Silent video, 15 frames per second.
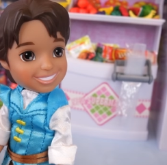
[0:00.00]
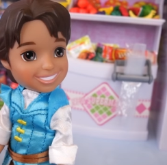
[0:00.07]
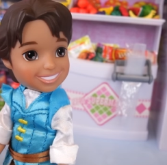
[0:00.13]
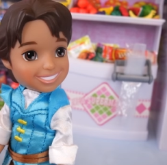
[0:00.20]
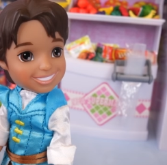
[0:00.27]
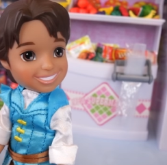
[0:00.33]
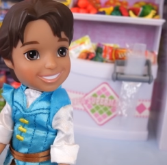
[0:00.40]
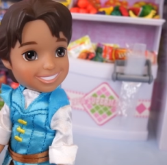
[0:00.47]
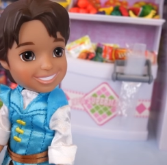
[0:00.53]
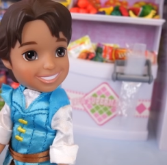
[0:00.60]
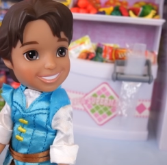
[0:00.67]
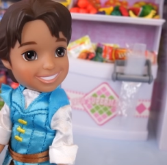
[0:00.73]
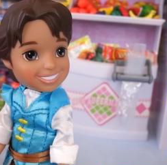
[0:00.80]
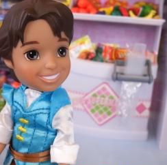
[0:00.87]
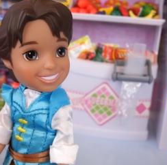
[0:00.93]
Can we get some
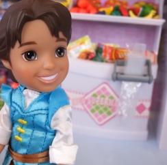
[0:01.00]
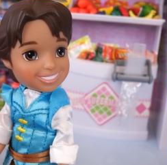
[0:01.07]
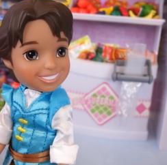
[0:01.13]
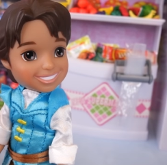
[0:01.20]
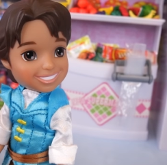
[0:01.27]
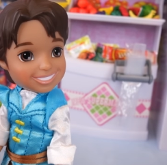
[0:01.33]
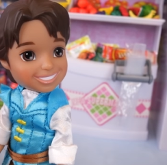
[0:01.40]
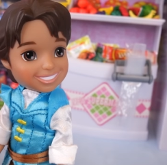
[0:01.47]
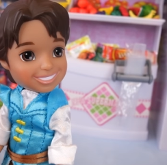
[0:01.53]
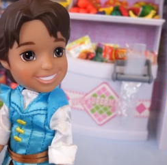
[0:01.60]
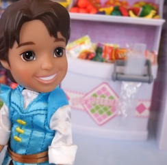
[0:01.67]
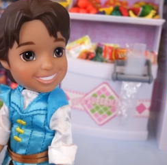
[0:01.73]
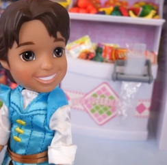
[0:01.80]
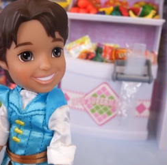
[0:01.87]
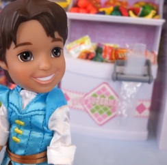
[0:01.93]
strawberry
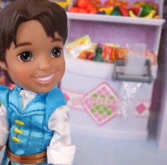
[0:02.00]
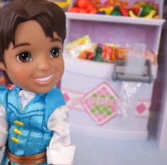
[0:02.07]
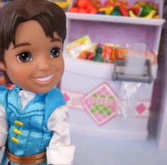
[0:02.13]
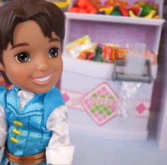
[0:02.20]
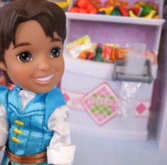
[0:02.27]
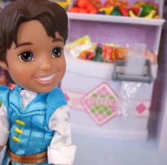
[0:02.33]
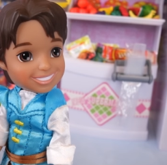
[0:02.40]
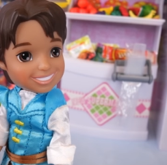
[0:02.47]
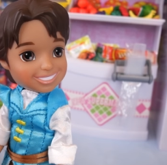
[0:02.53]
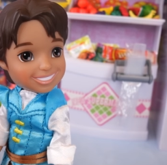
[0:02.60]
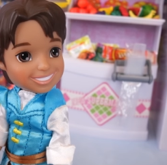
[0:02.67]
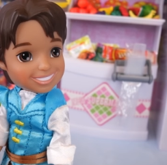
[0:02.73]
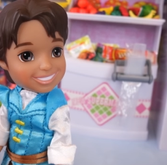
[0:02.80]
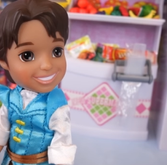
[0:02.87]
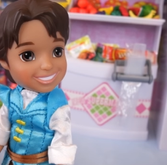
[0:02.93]
syrup? You know how much I
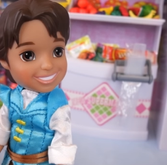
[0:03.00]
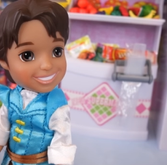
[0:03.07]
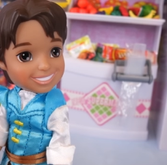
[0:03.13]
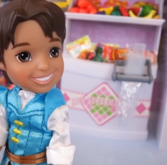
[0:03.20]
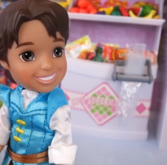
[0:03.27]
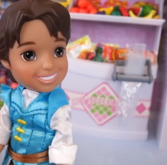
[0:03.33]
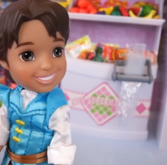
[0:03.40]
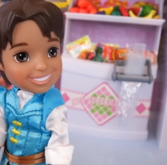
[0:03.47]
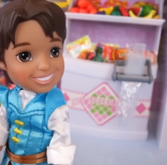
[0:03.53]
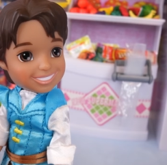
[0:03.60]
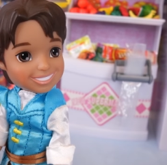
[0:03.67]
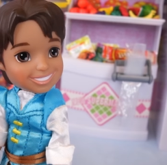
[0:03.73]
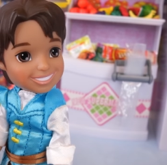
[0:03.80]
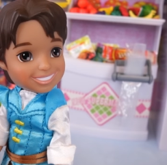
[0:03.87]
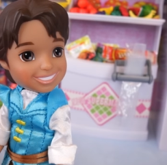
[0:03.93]
love
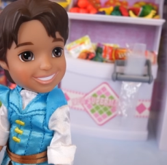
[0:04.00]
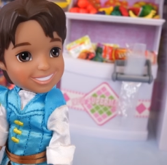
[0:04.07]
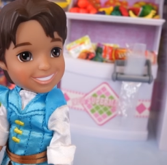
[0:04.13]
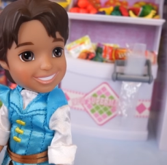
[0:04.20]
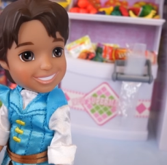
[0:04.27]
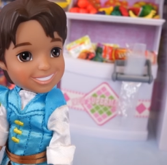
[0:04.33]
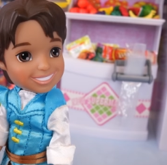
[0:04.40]
strawberry milk.